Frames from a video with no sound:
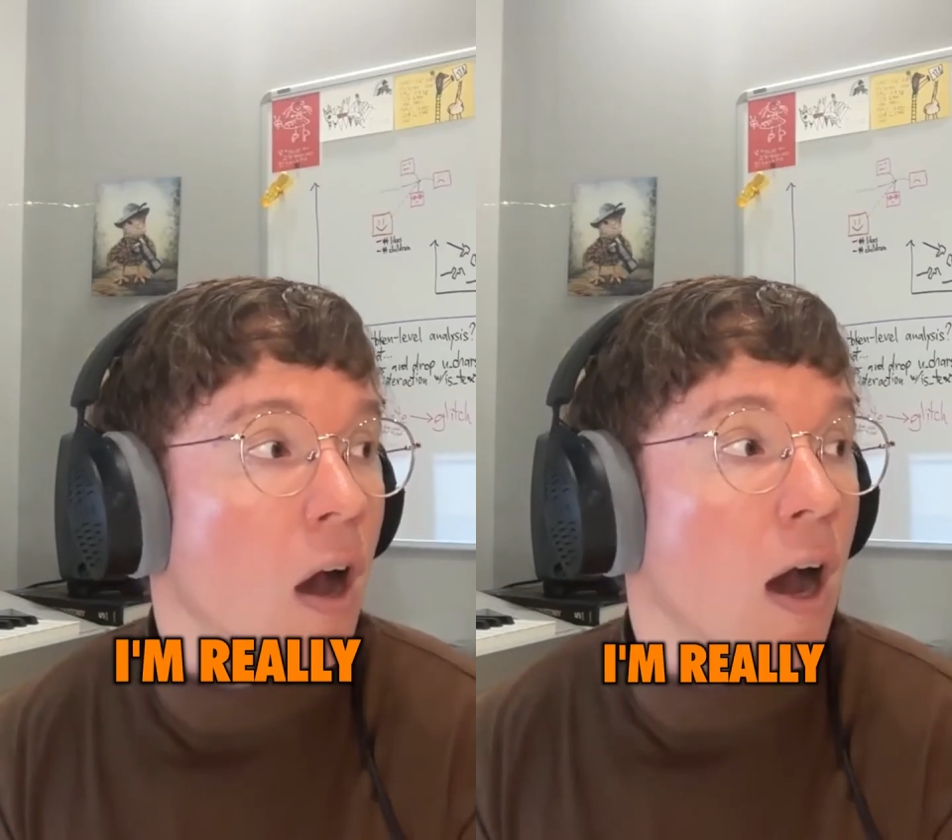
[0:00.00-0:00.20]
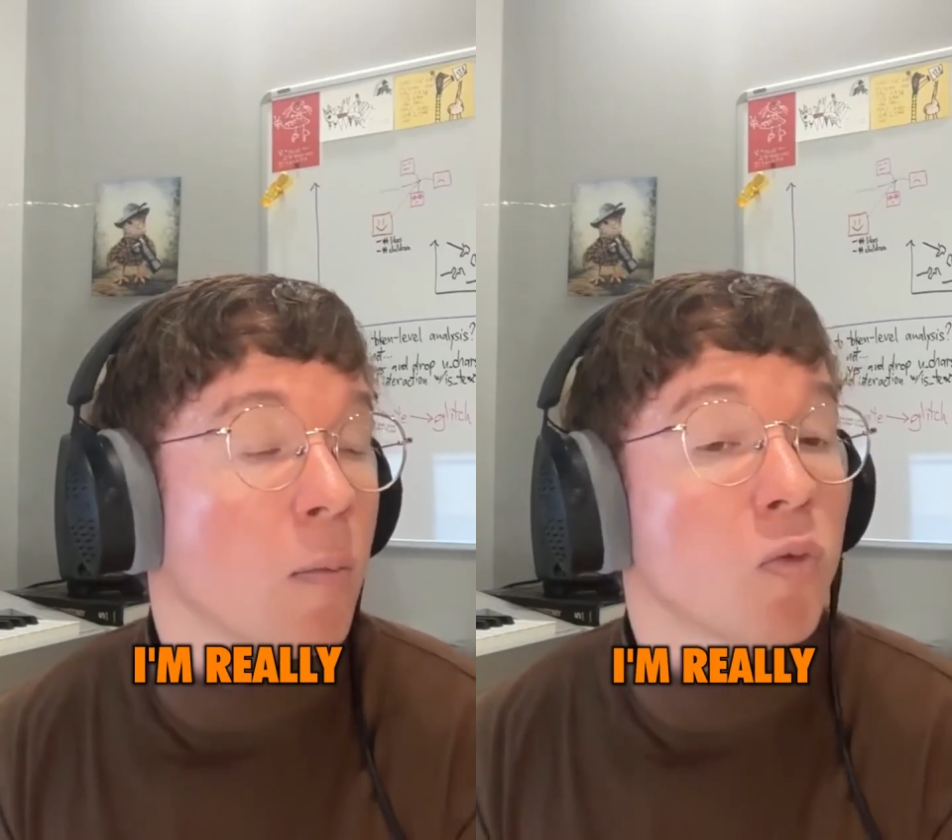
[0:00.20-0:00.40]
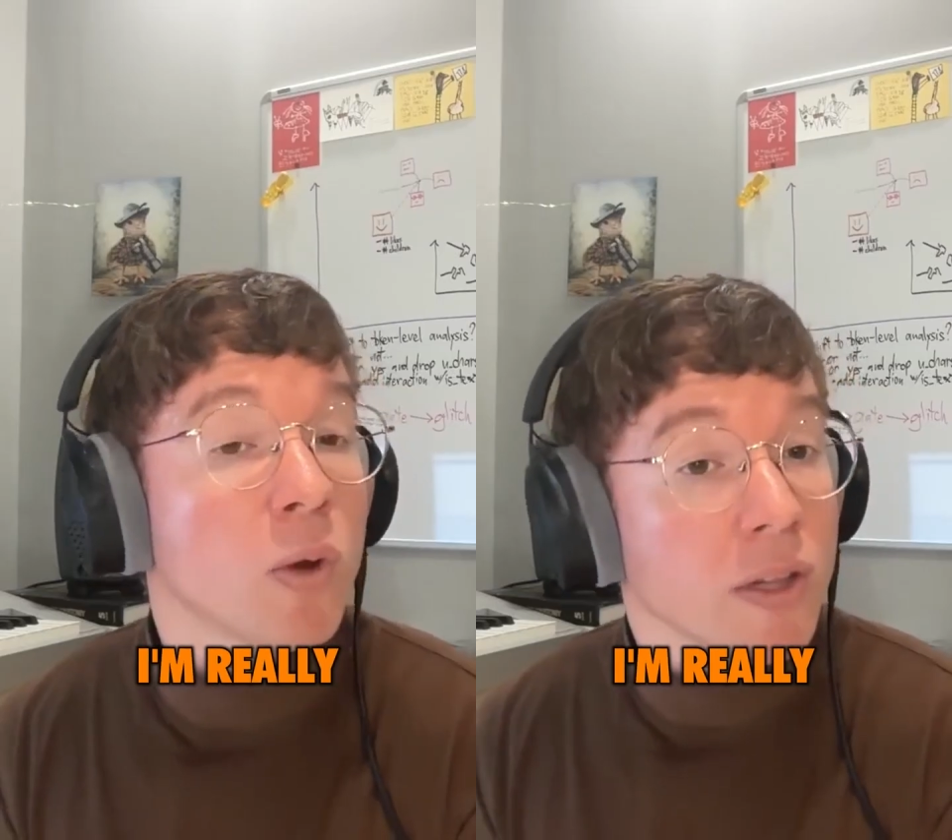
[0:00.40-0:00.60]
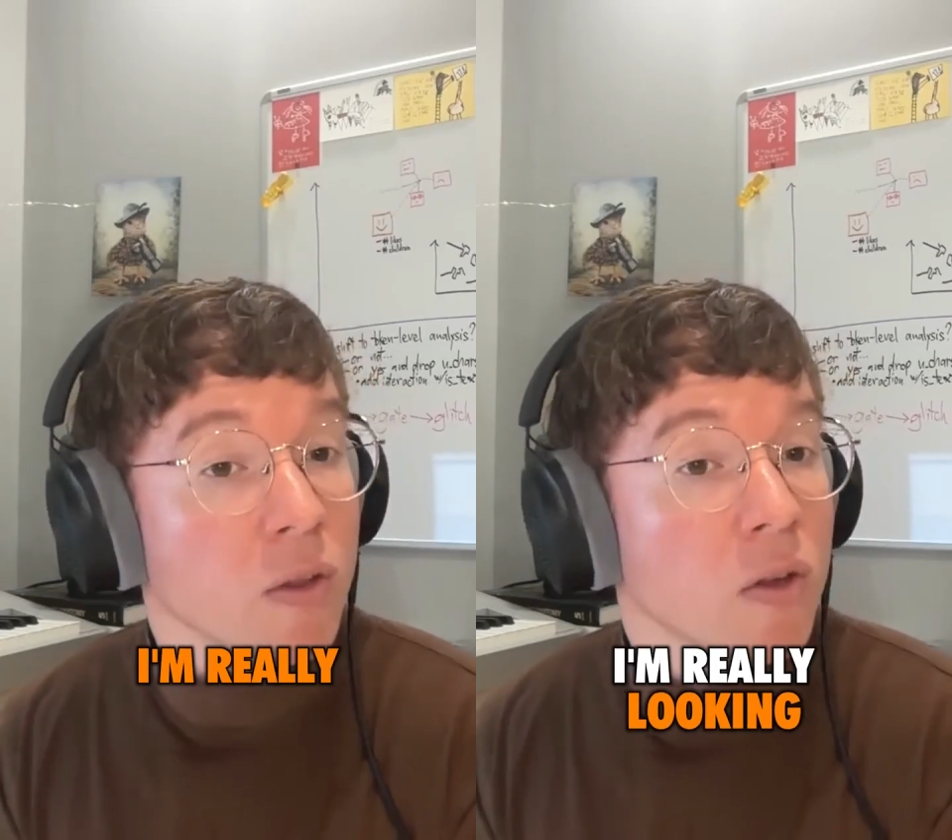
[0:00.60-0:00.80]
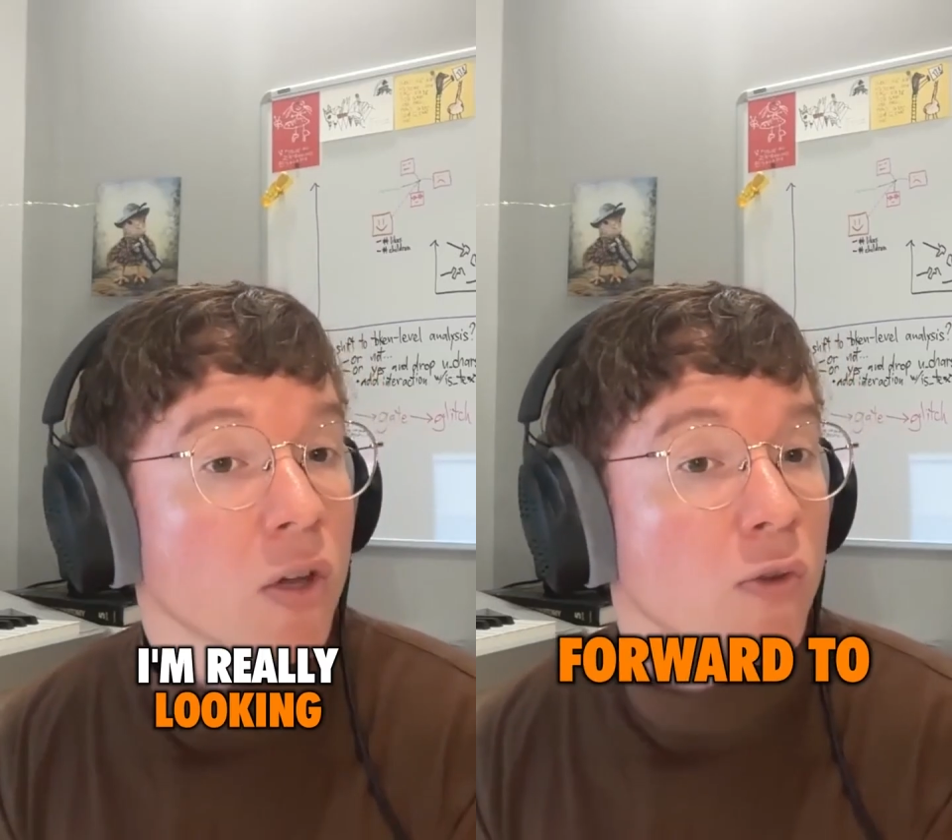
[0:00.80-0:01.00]
I'm really
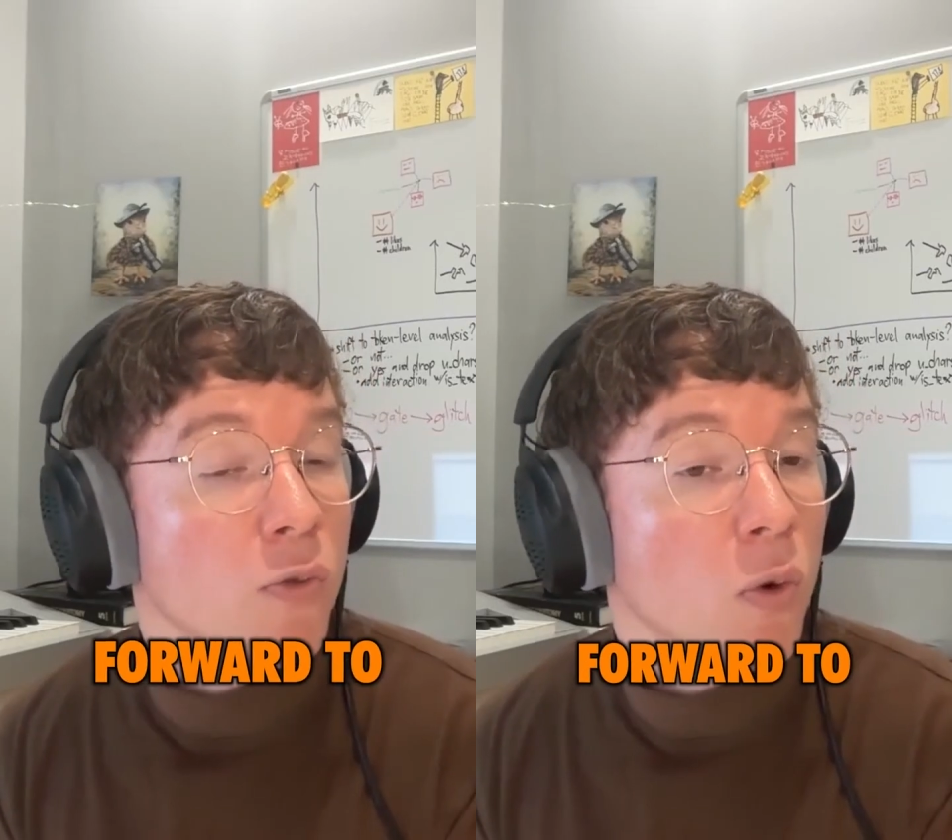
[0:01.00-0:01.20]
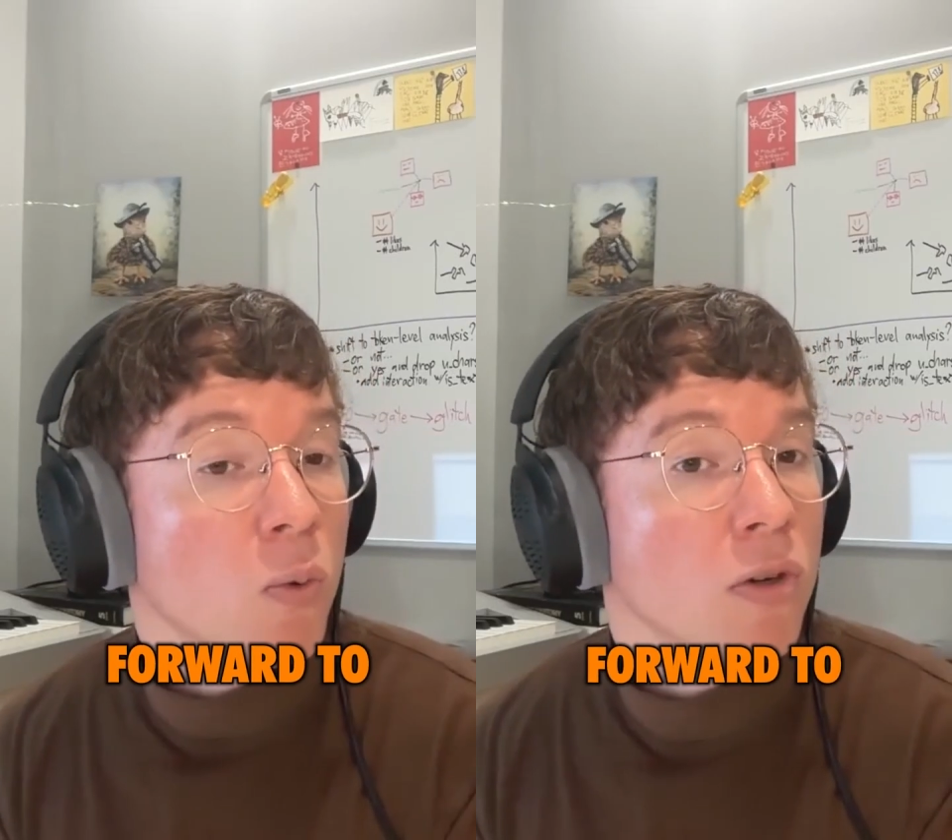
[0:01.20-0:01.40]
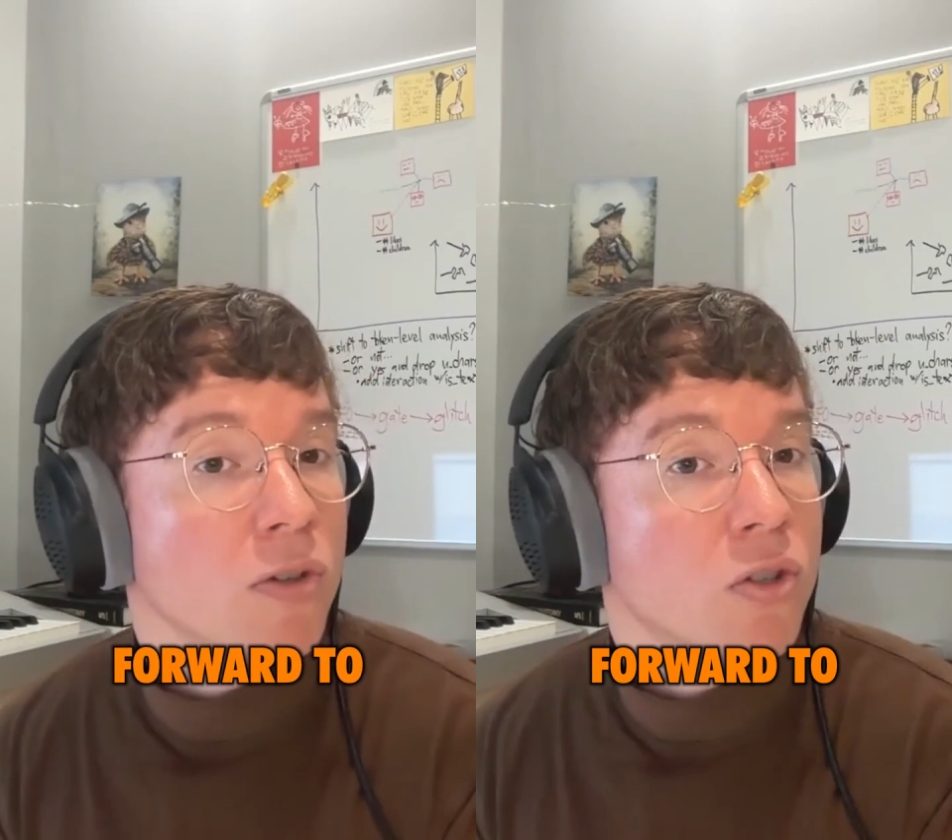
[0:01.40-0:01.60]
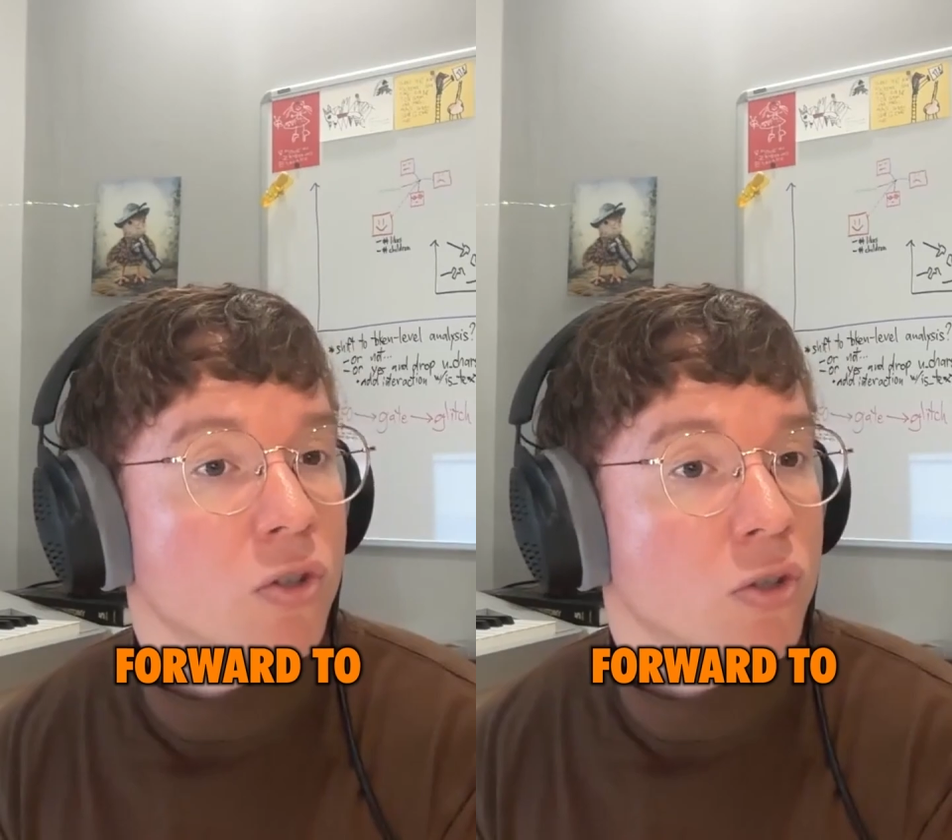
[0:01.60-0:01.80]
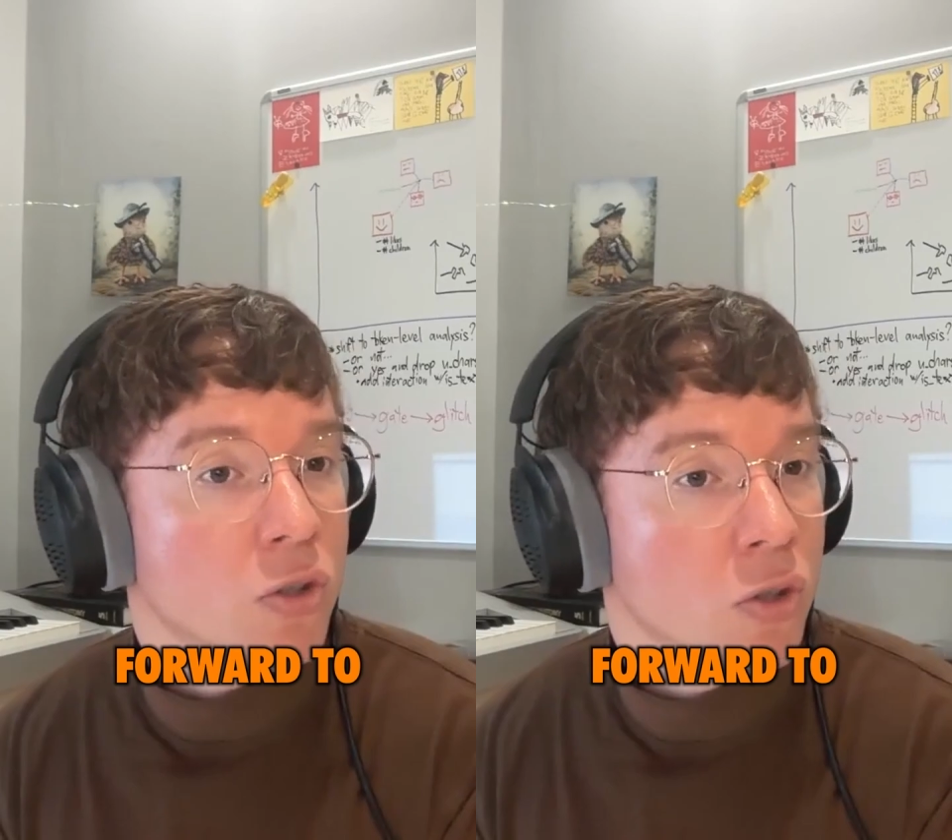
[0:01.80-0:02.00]
looking forward
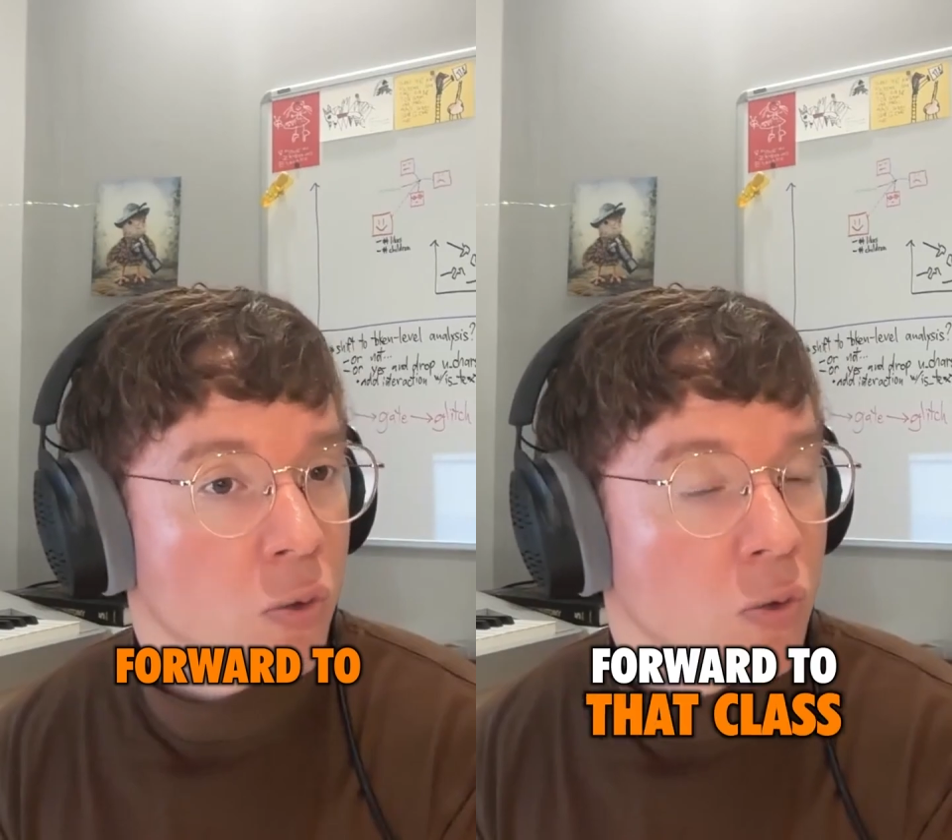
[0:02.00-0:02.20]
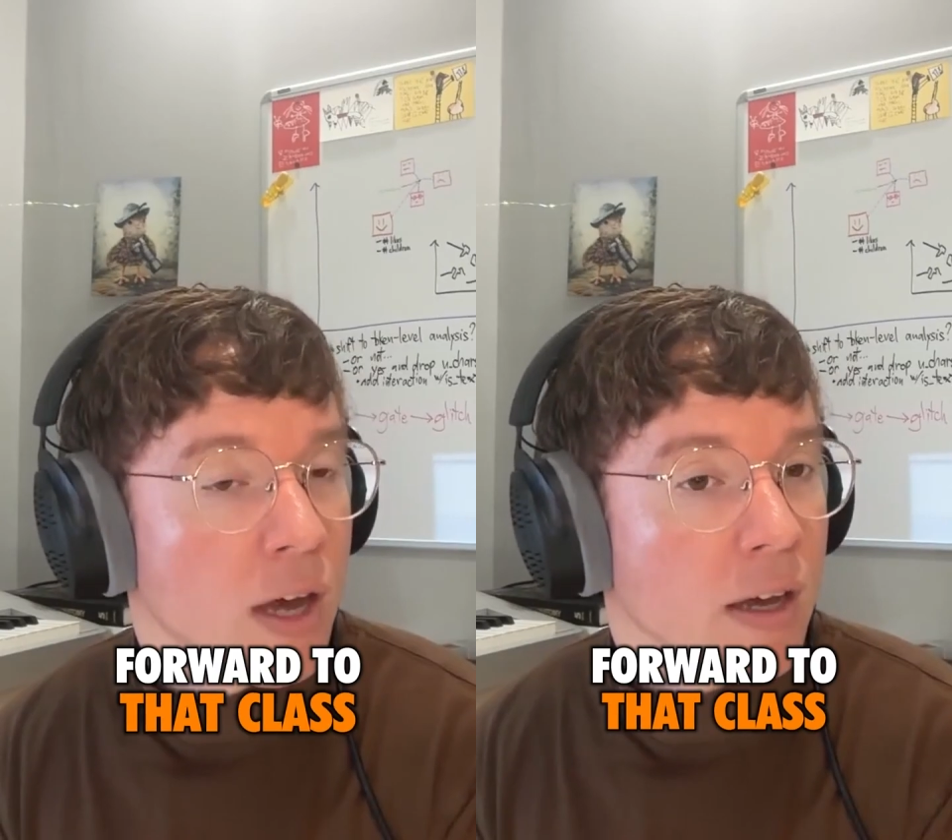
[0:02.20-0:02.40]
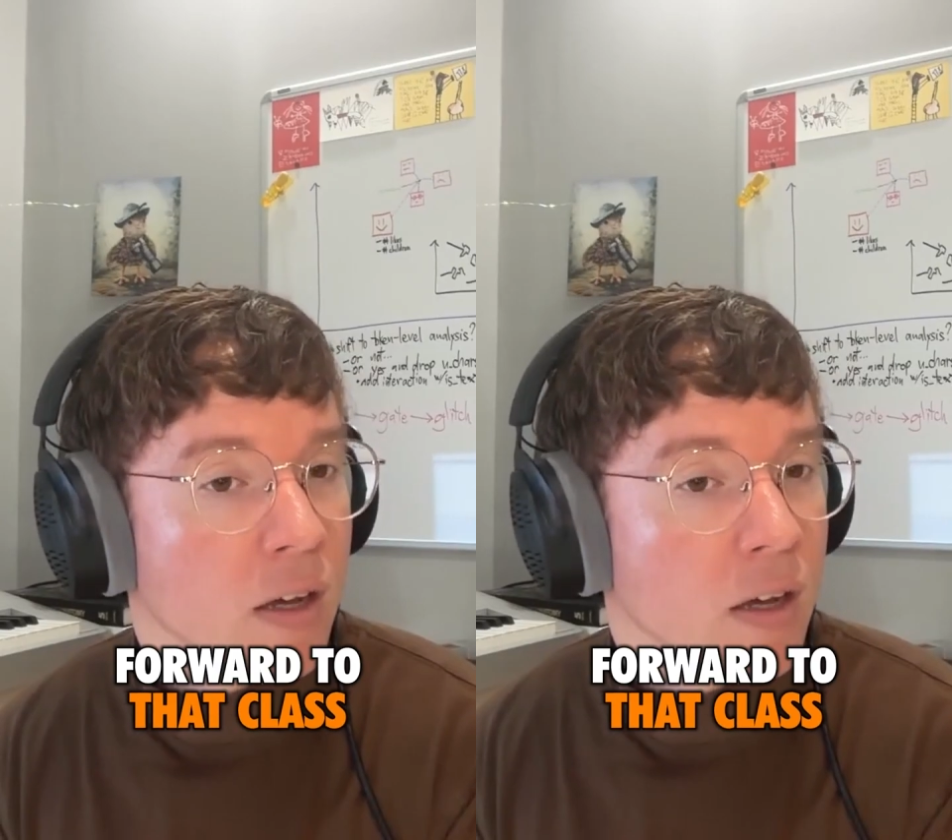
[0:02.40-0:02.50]
to that